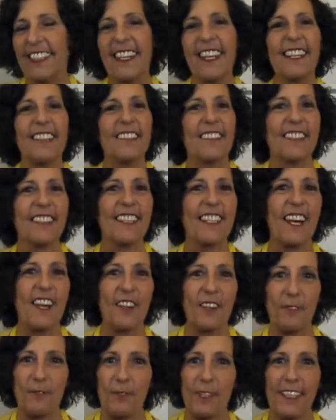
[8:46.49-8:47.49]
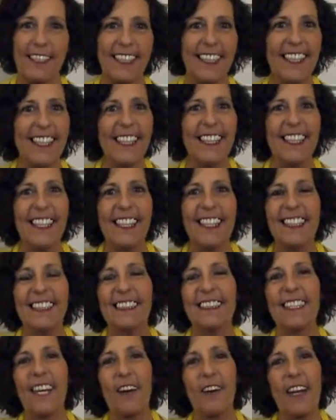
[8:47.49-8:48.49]
there's another one.
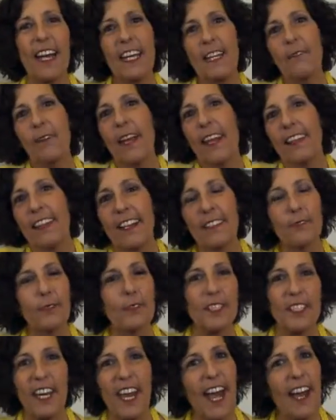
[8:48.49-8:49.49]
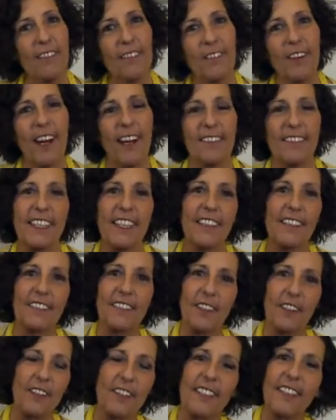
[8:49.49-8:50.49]
So anyway, that's what you have around here.
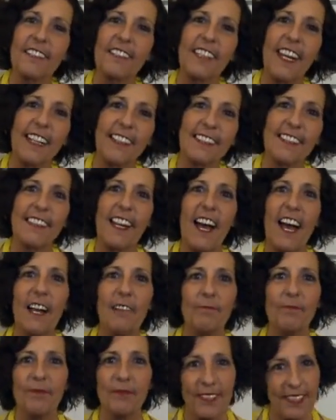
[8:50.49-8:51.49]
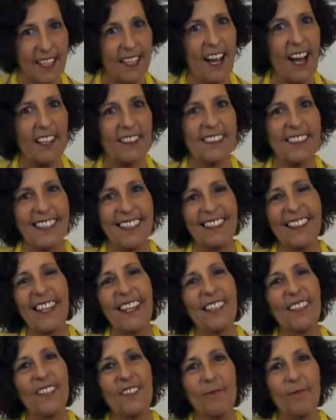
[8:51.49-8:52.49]
So until next time, I'll see you
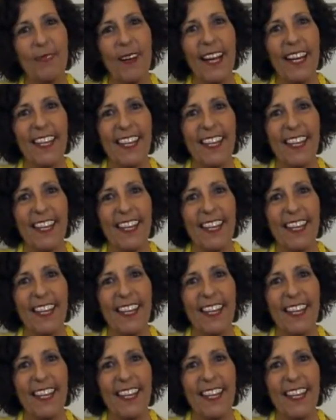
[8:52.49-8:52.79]
later. Bye